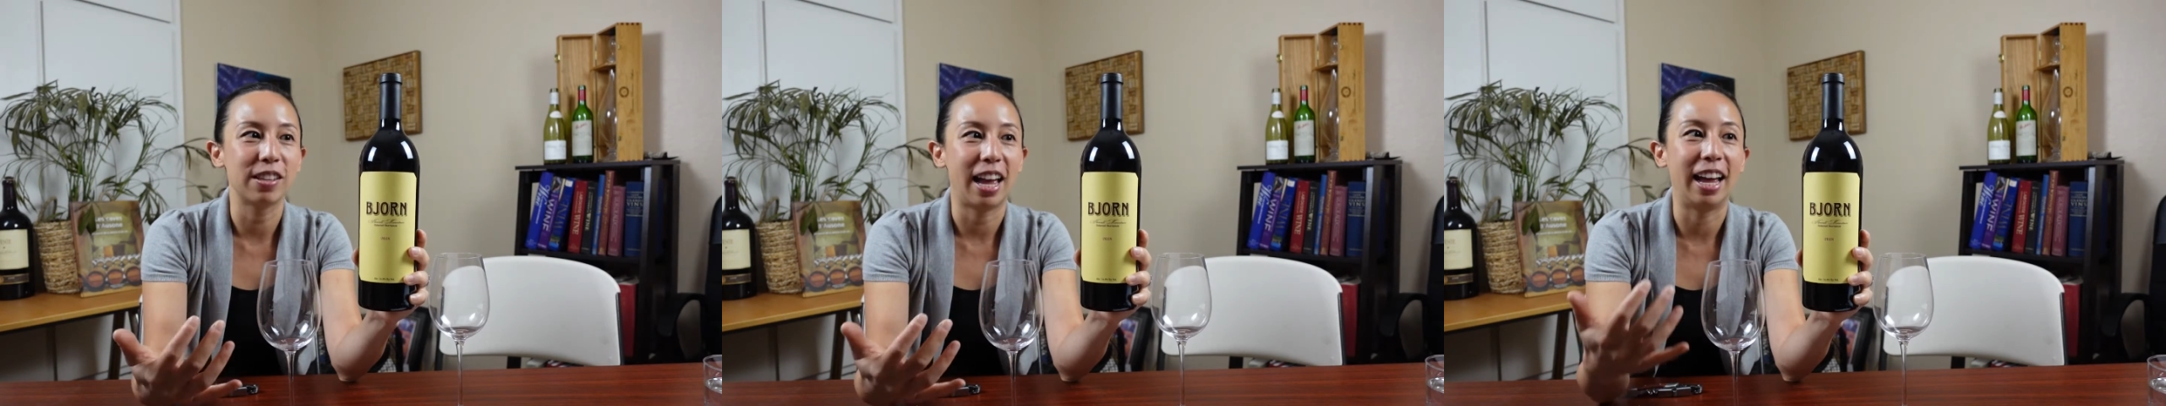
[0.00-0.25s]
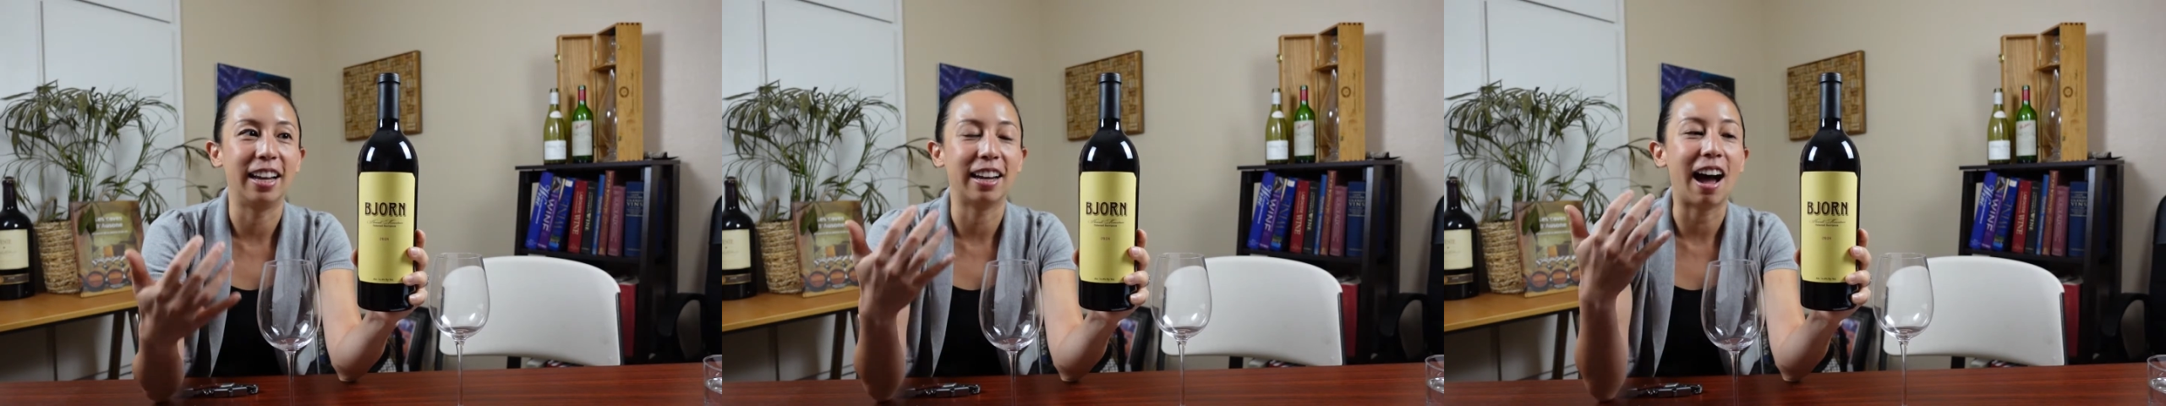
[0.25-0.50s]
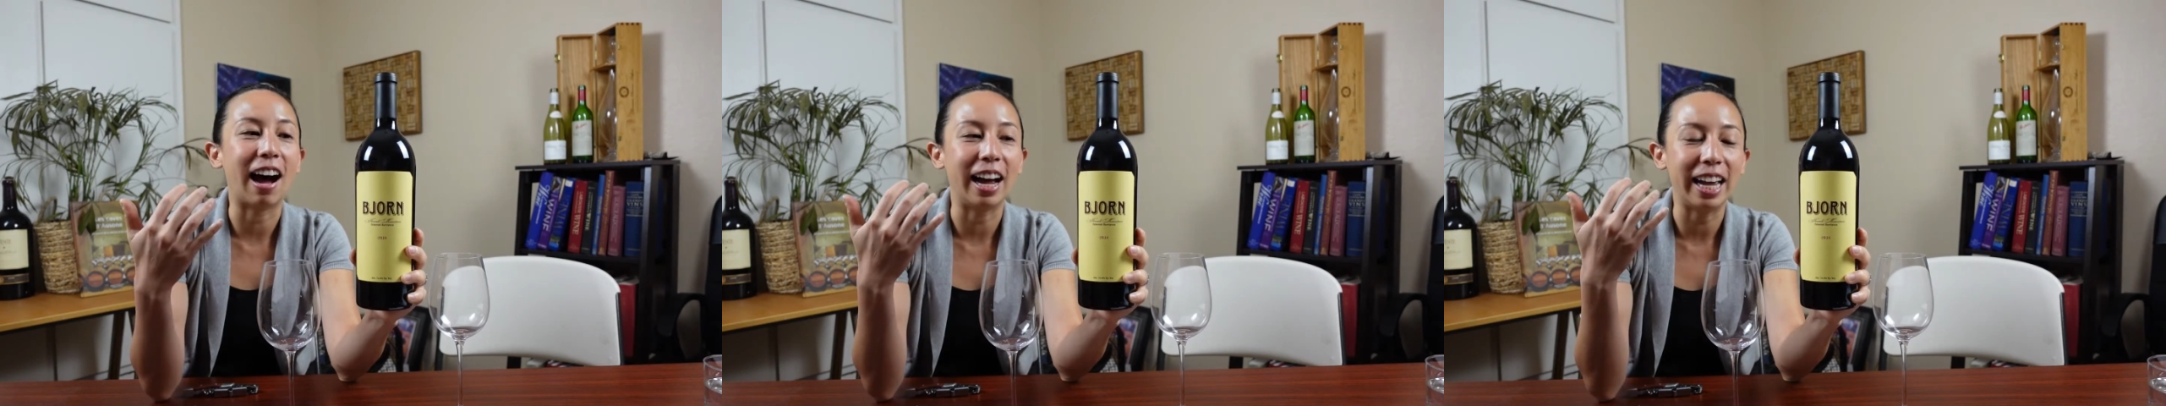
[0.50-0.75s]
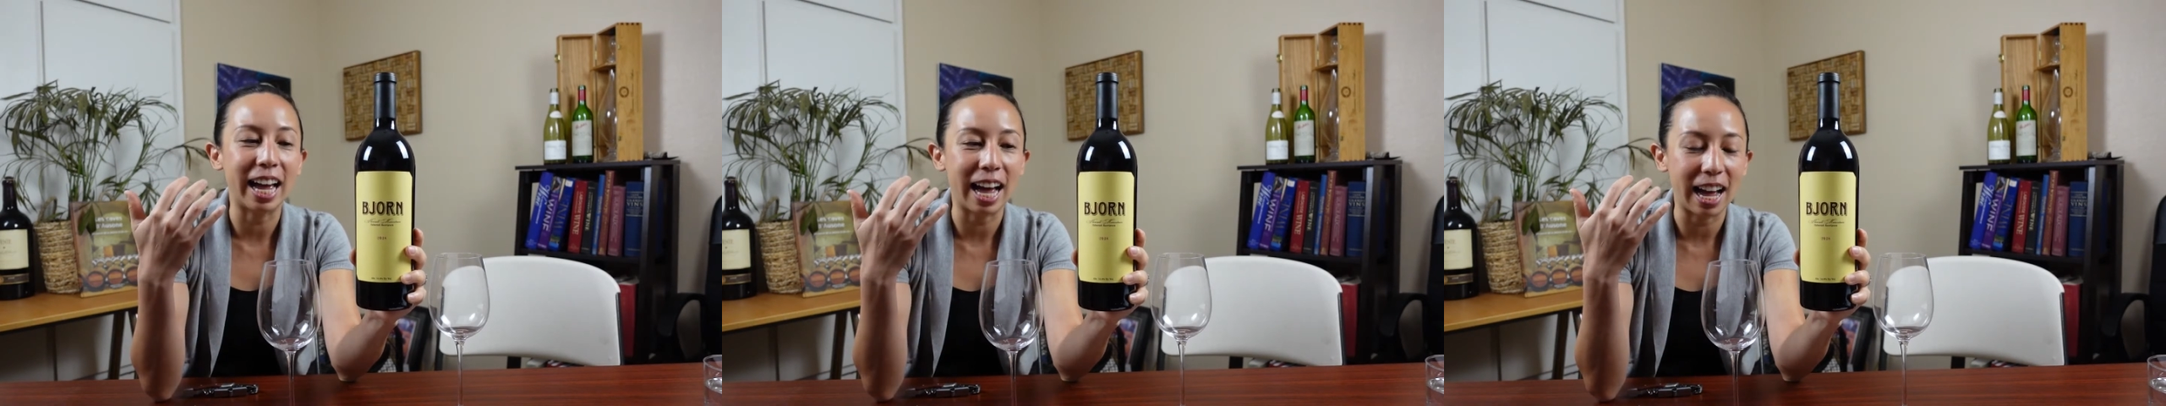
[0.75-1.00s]
And
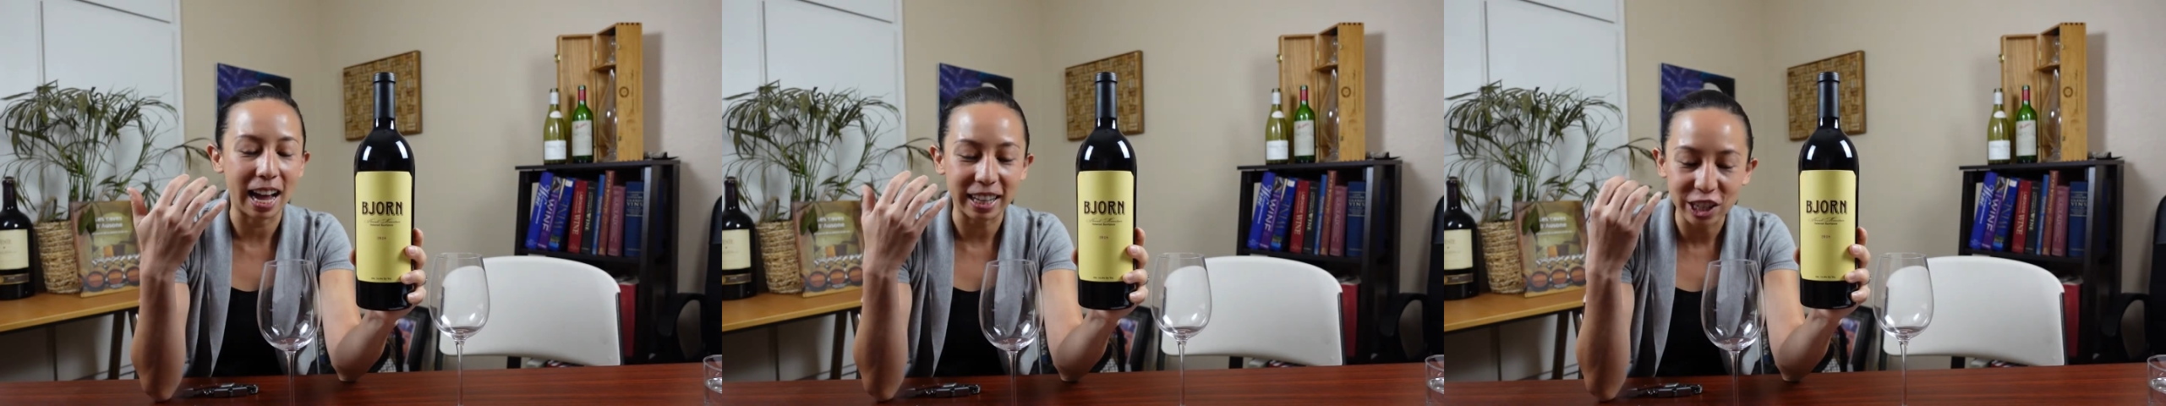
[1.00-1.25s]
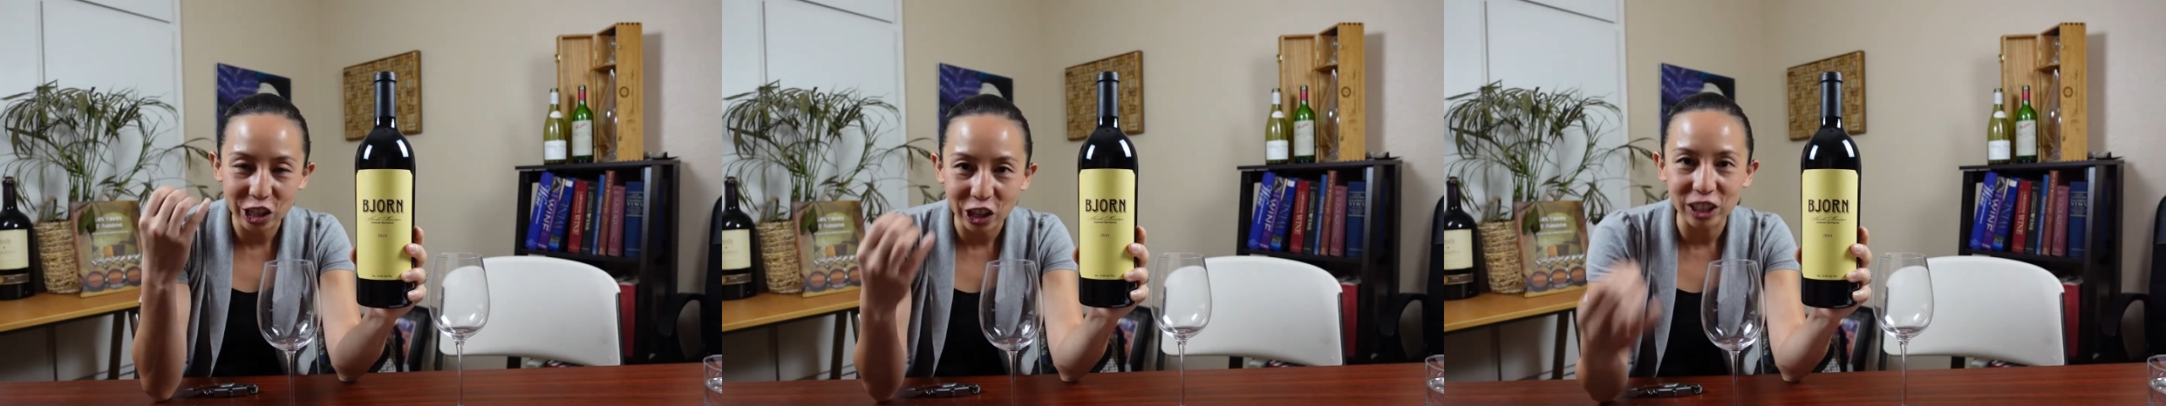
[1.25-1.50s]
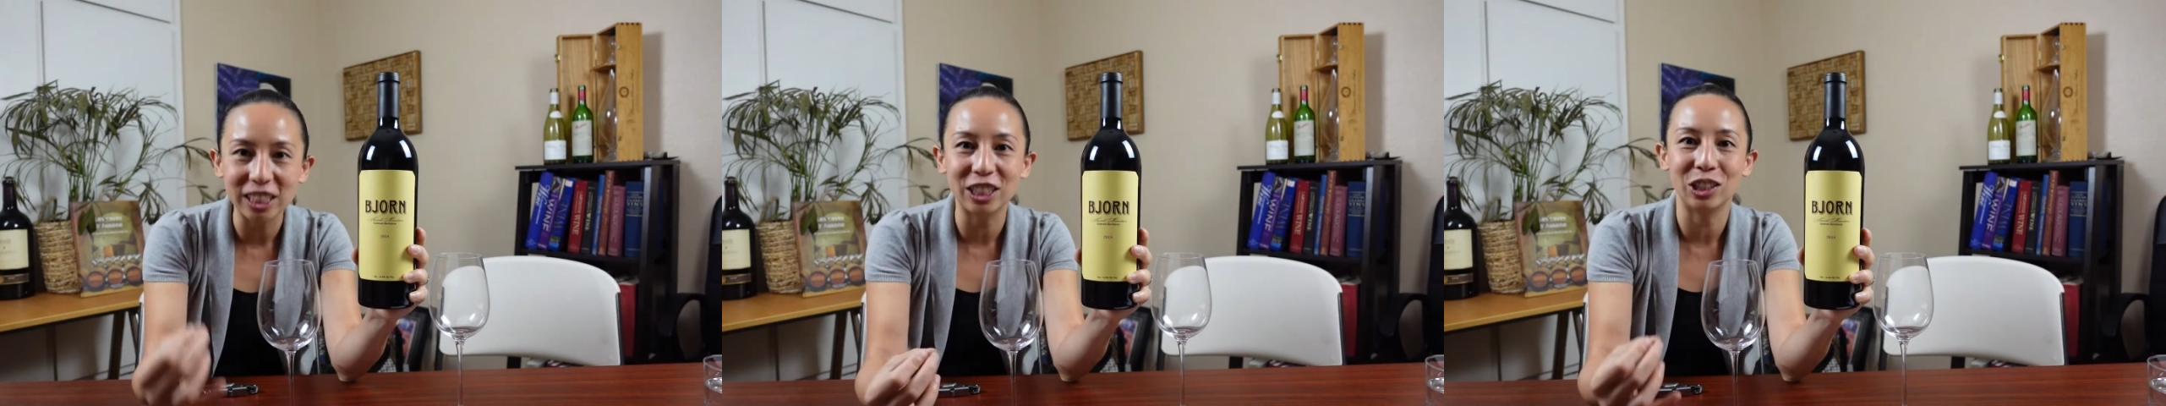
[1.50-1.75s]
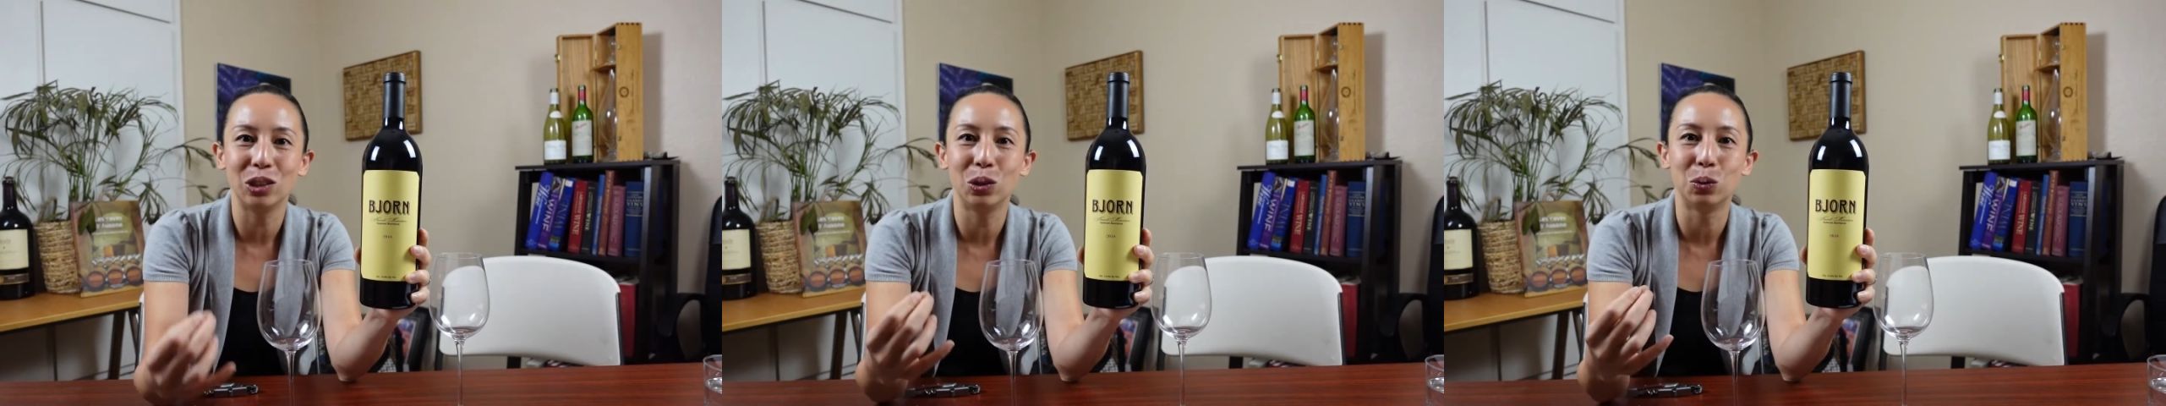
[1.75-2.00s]
I
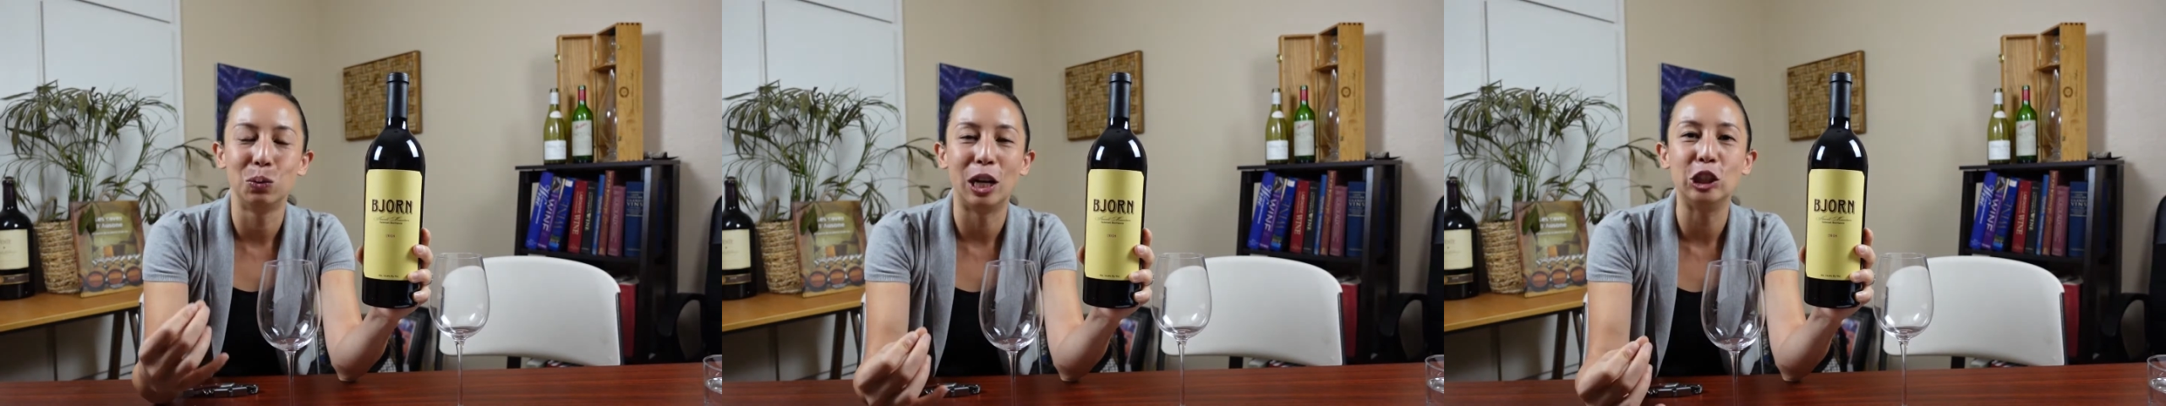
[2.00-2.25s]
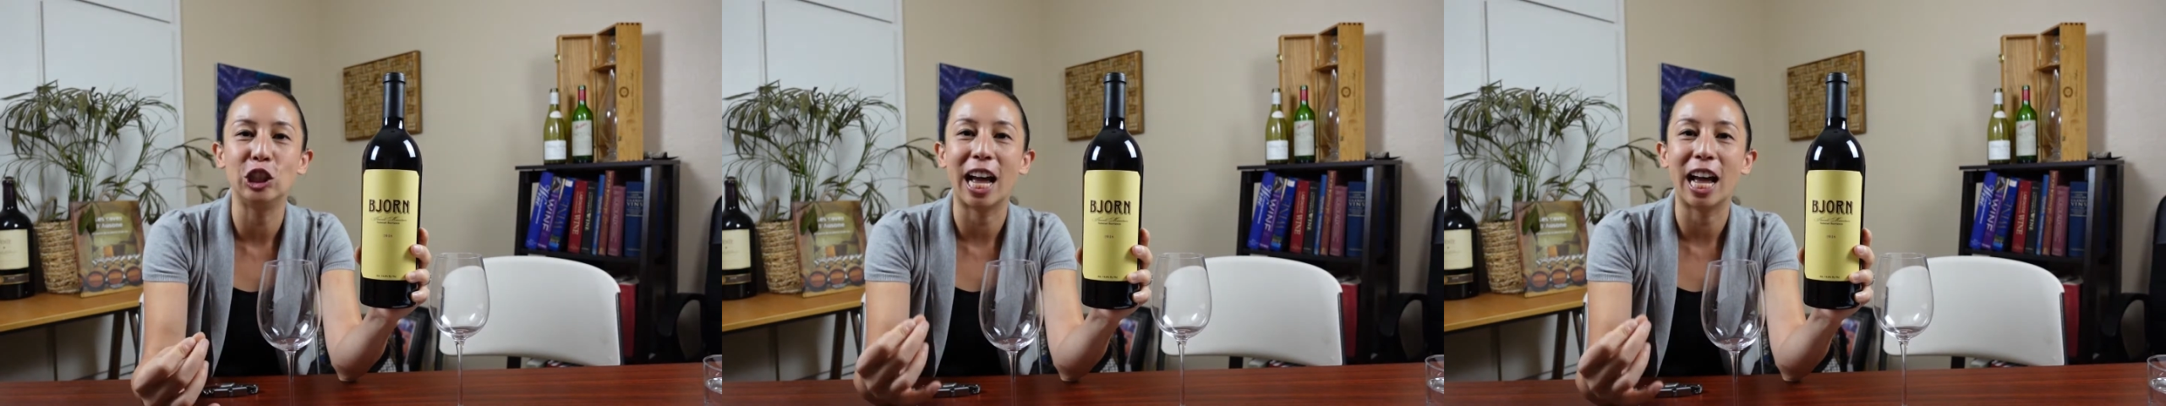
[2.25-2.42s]
guarantee you Reggie